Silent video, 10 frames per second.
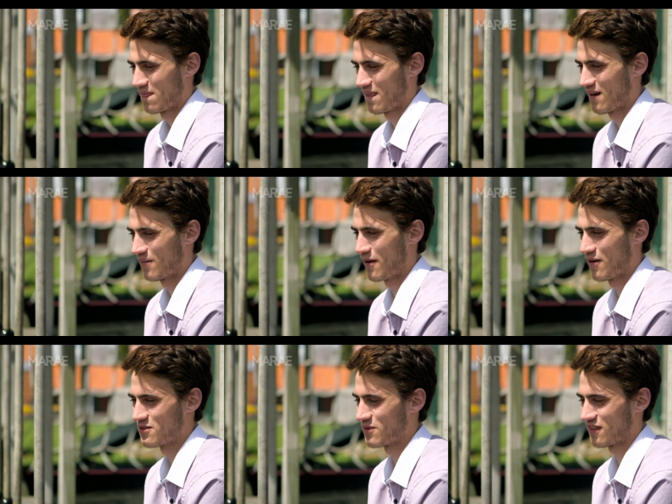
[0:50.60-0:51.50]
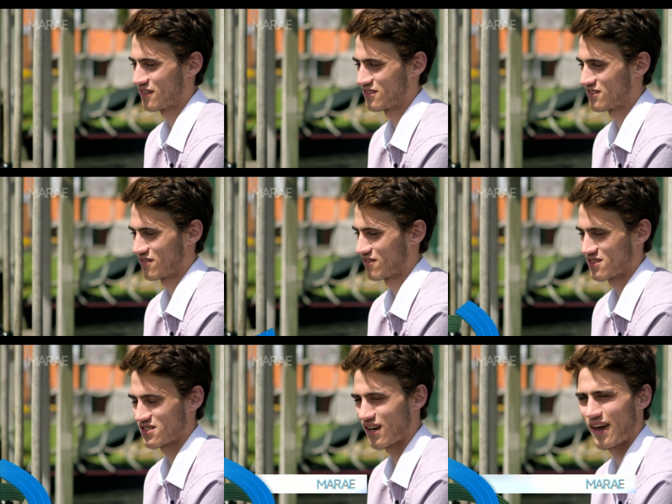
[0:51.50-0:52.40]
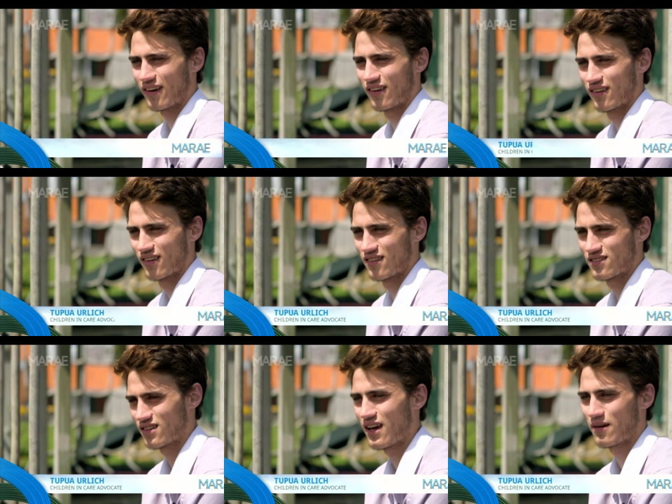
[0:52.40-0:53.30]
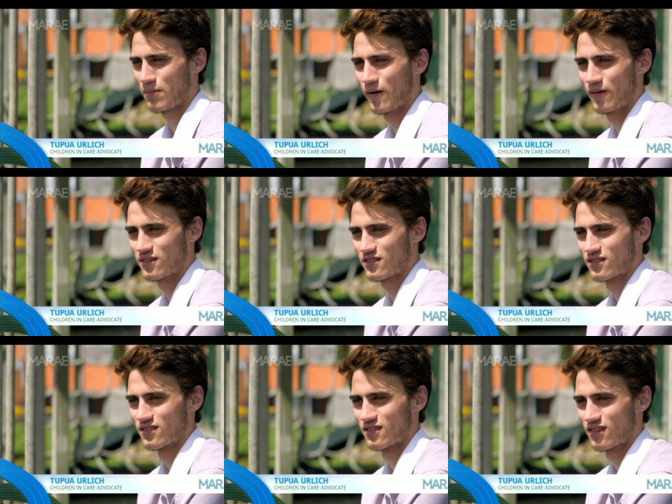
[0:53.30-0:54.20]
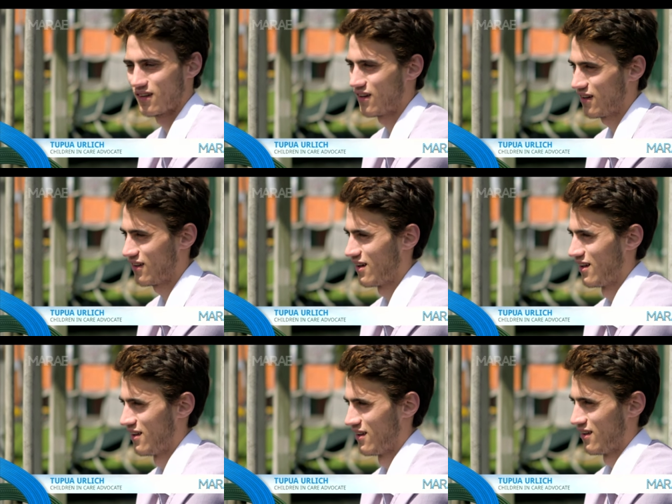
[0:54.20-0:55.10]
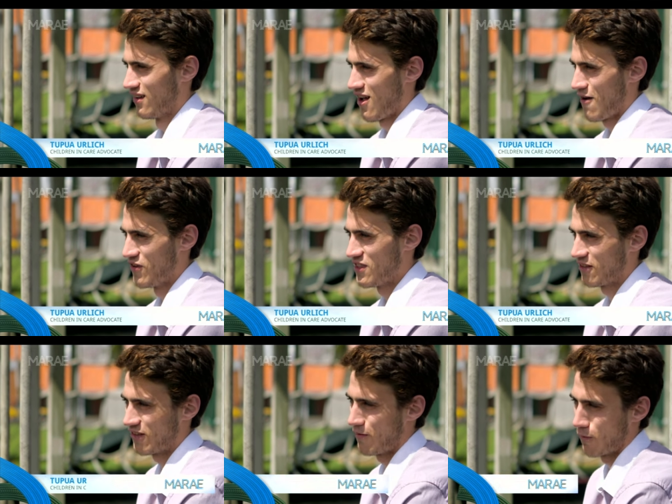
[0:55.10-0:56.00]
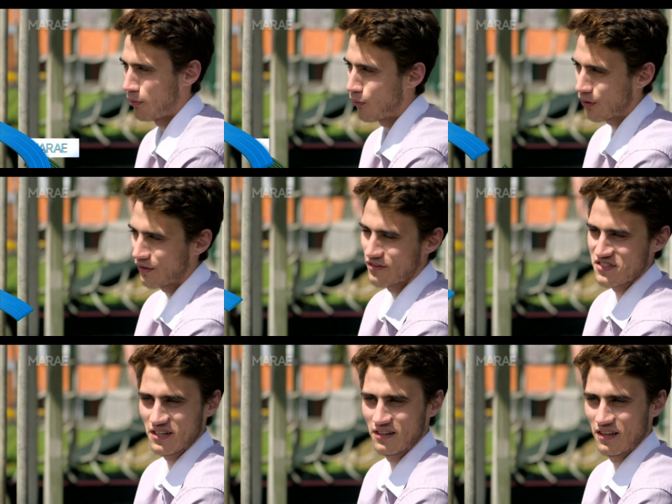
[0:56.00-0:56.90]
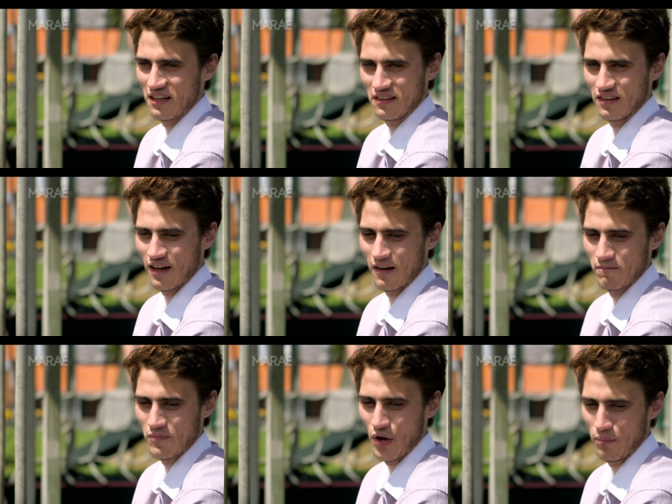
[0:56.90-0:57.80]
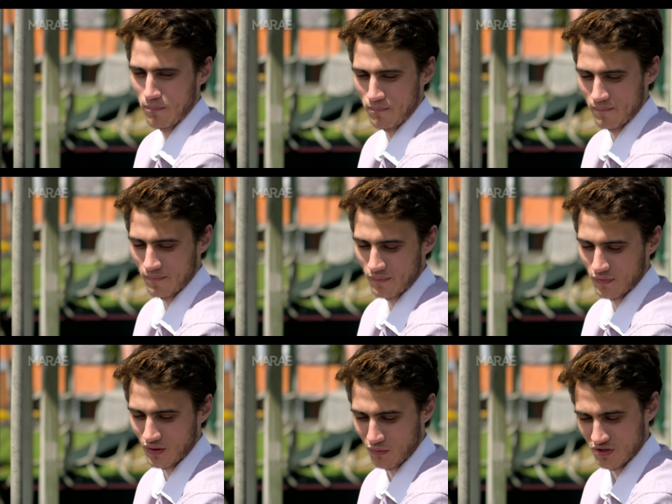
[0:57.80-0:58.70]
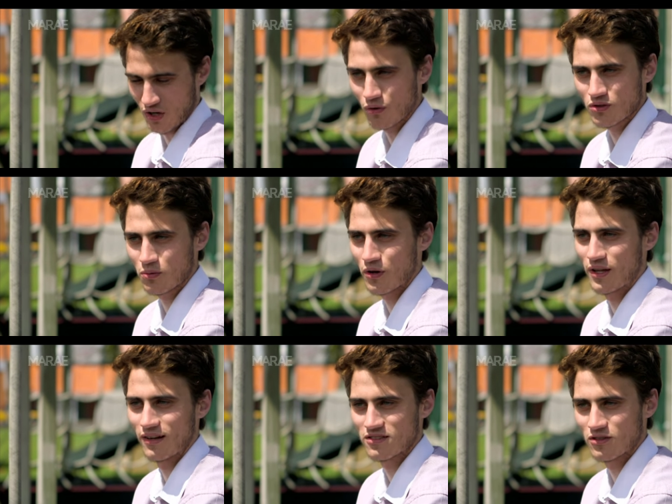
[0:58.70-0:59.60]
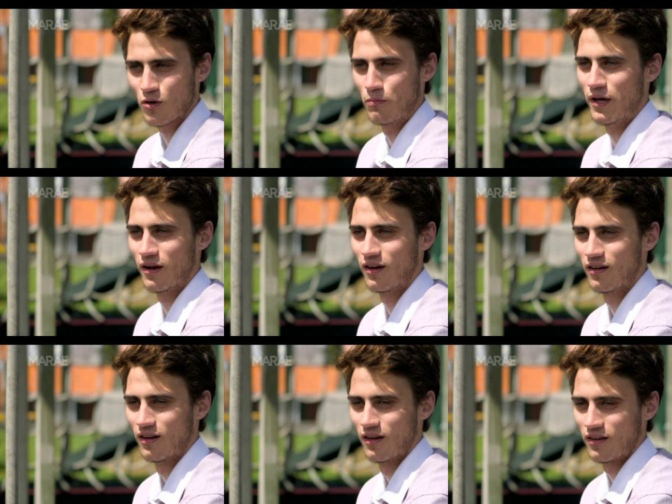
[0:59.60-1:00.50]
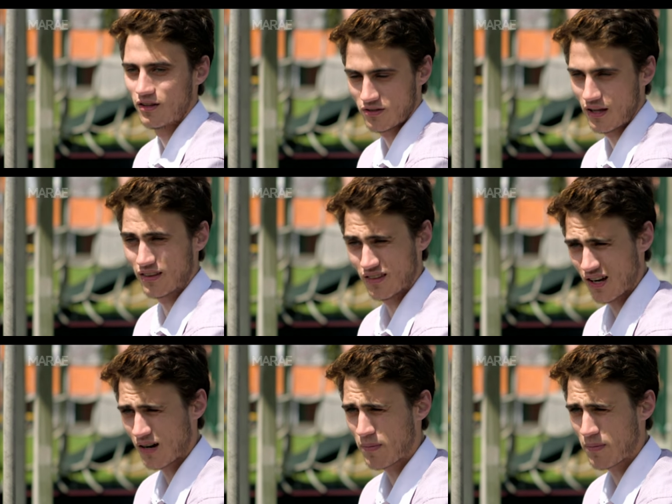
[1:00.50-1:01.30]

They're our parents, but they're just slack, slack parents. Hey, I mean, that, that report even said that um, it, the results were that it's no better, these, that the young